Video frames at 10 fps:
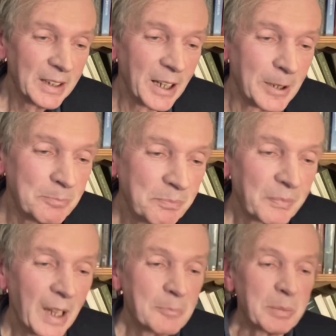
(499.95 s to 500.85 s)
Um,
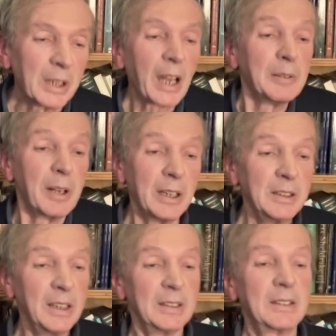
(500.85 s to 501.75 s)
but anyway,
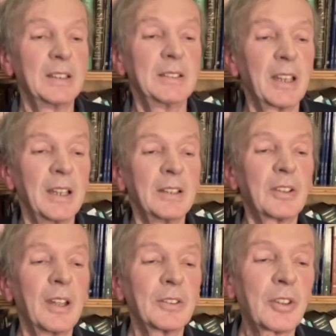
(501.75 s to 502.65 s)
it,
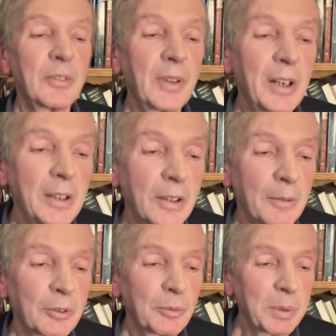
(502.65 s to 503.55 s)
it's a theory that
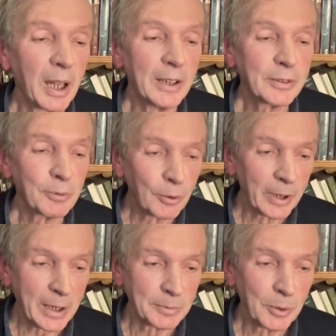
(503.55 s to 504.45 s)
would apply to all
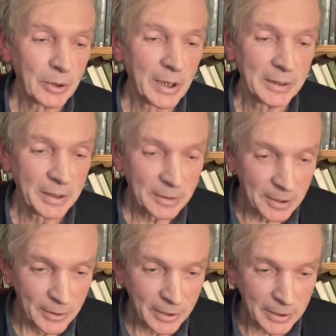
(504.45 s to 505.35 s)
animal learning,
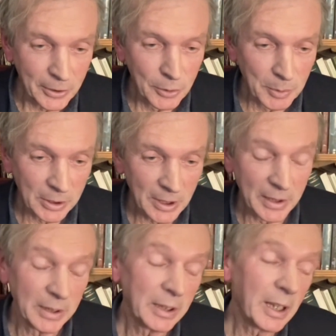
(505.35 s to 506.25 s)
including human
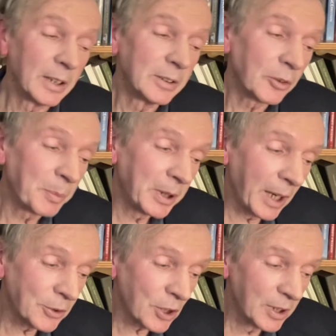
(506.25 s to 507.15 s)
learning, and is
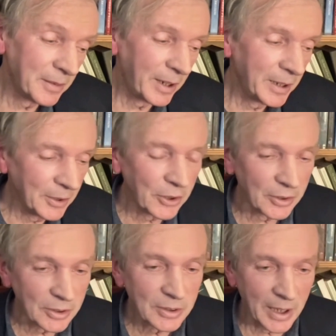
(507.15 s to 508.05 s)
potentially very easy
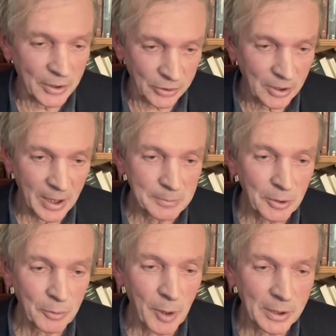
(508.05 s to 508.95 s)
to test, like
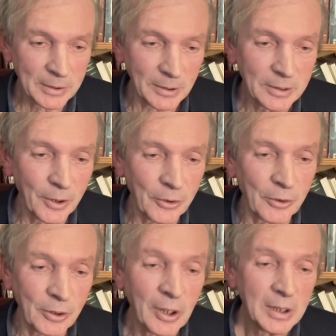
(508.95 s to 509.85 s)
with Wordle, because
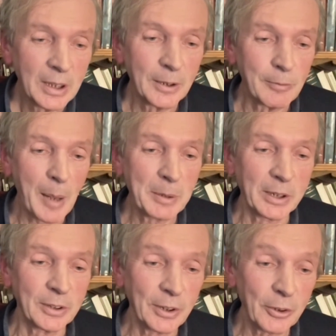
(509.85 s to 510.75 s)
there's a
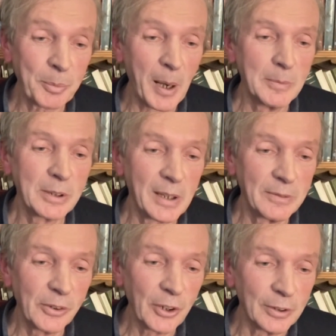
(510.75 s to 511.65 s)
replicate experiment
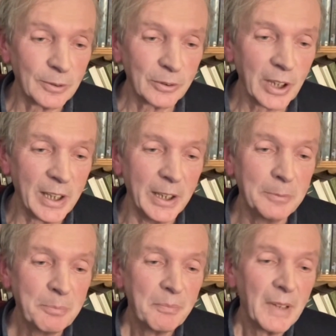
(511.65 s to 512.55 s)
every single day.
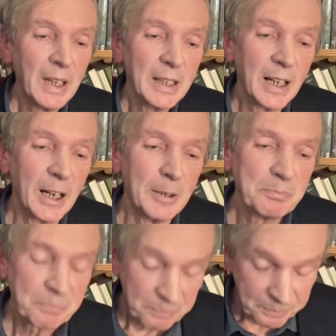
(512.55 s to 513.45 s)

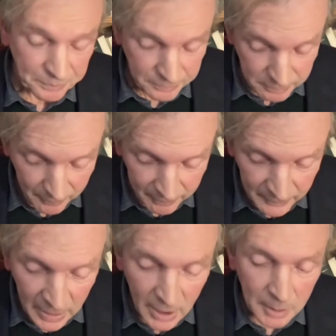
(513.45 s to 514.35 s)
Um,
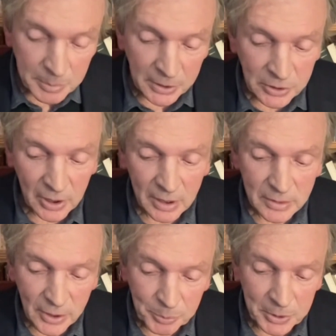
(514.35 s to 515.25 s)
but in
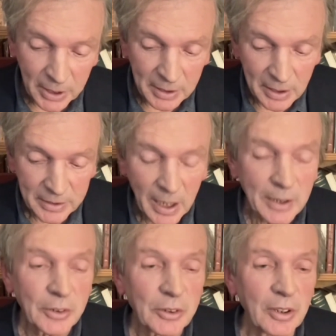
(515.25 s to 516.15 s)
this particular
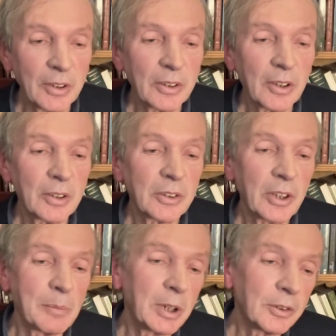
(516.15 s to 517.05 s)
case, the,
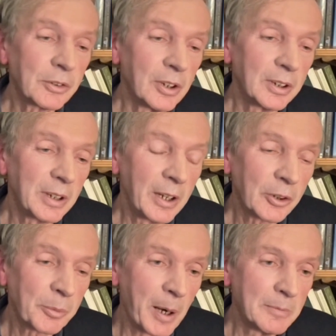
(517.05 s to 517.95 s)
somebody's doing
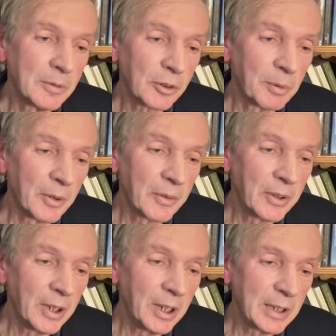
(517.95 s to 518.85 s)
experiments with
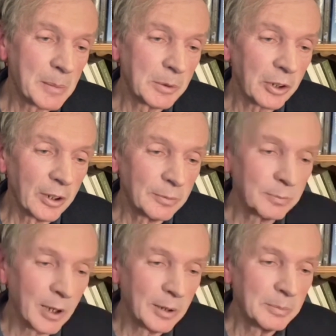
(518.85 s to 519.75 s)
the nematode
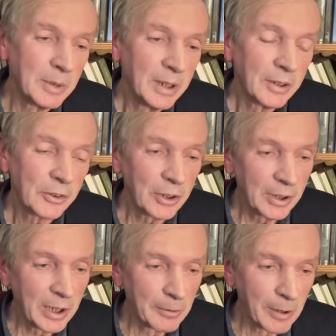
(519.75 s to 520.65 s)
worm
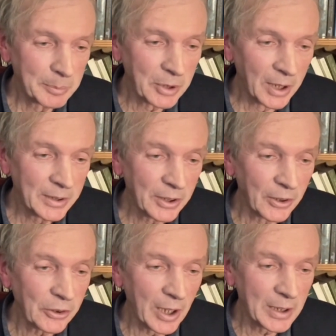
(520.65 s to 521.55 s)

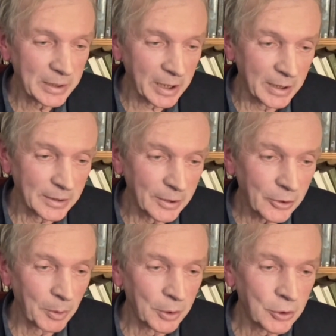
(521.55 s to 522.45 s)
Caenorhabditis elegans,
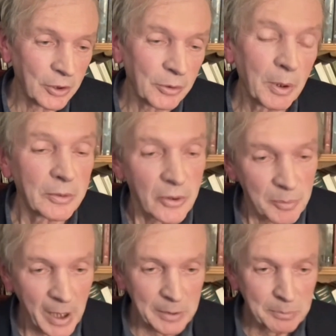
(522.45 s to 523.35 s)
which is one of the
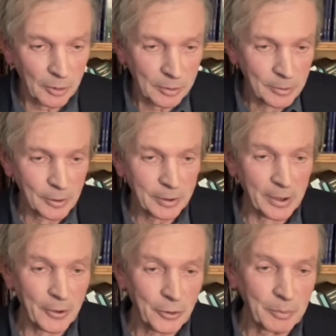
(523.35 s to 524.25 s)
main model
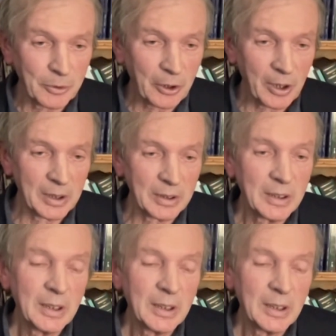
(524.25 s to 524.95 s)
organisms in